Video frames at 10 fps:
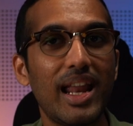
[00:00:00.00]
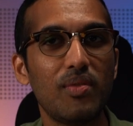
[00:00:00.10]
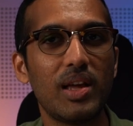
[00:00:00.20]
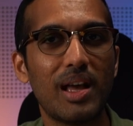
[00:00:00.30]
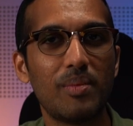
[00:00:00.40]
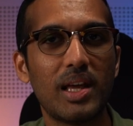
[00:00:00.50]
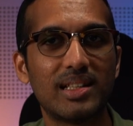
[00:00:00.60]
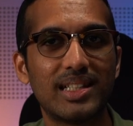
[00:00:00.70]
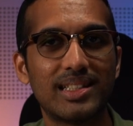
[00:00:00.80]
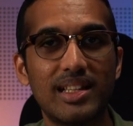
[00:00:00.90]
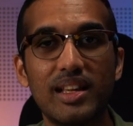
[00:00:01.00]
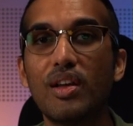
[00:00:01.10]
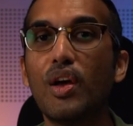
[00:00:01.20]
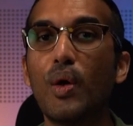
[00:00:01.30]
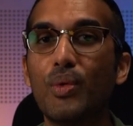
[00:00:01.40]
NVMe SSD
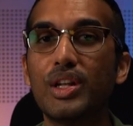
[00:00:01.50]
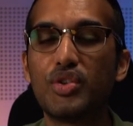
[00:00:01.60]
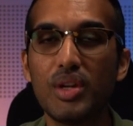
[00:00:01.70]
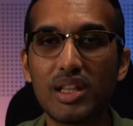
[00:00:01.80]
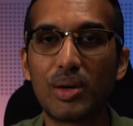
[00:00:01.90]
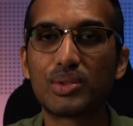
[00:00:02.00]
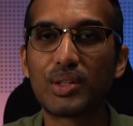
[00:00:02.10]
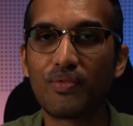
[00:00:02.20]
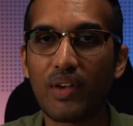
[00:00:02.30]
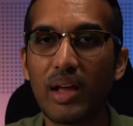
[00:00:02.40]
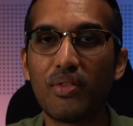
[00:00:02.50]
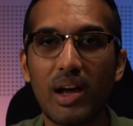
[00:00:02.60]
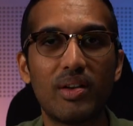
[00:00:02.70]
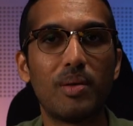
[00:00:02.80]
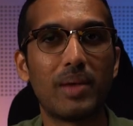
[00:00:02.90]
with
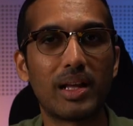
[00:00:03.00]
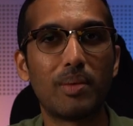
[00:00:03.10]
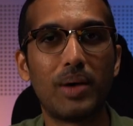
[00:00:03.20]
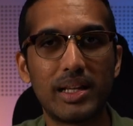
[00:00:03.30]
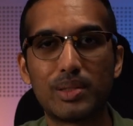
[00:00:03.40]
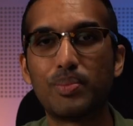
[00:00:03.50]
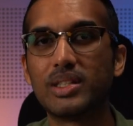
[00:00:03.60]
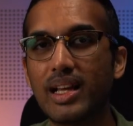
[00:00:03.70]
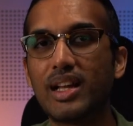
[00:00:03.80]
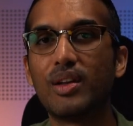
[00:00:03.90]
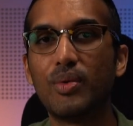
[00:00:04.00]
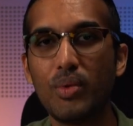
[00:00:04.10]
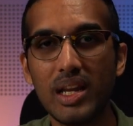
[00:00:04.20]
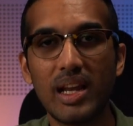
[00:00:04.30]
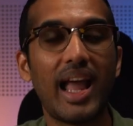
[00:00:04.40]
3500 MB per second
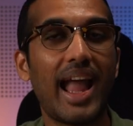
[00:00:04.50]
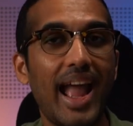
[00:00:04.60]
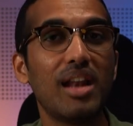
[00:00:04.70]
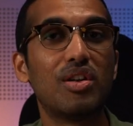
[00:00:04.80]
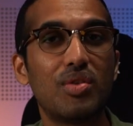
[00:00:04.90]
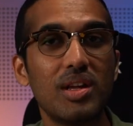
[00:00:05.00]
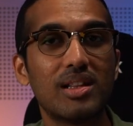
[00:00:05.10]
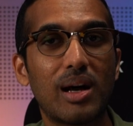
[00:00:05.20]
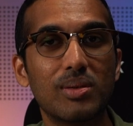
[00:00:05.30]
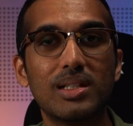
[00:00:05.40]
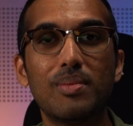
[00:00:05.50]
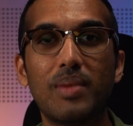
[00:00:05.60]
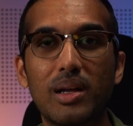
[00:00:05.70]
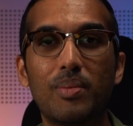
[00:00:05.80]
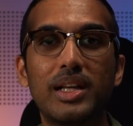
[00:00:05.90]
read and 3000
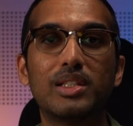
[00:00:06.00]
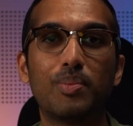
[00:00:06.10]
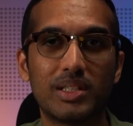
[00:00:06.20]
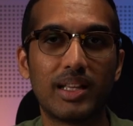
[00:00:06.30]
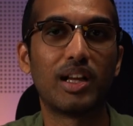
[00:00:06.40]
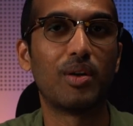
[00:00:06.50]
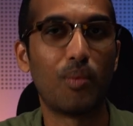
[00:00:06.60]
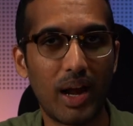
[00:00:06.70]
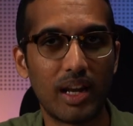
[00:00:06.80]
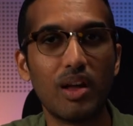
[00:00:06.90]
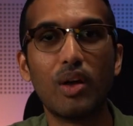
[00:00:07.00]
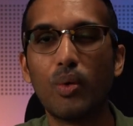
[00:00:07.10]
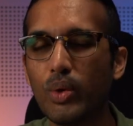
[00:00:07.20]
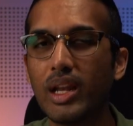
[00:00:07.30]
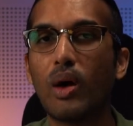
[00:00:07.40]
MB per second write
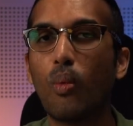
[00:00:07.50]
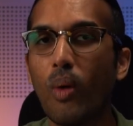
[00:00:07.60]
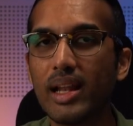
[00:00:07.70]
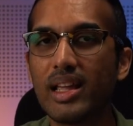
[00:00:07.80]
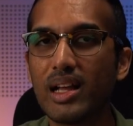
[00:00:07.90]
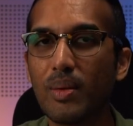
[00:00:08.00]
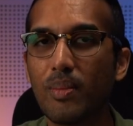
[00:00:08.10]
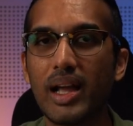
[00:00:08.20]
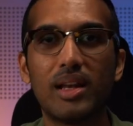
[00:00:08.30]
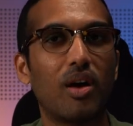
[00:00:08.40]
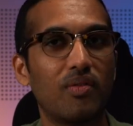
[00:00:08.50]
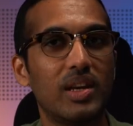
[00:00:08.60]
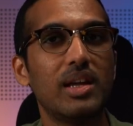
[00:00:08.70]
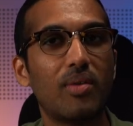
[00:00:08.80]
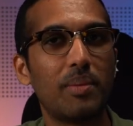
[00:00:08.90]
with a 1GB of
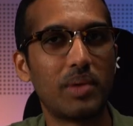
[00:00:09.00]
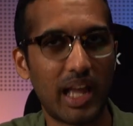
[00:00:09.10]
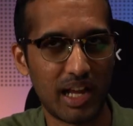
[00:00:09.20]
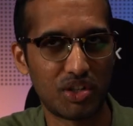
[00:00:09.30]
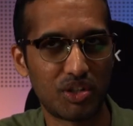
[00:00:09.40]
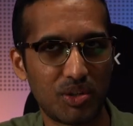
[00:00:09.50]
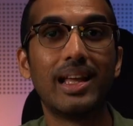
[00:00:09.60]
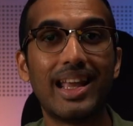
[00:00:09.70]
DRAM cache.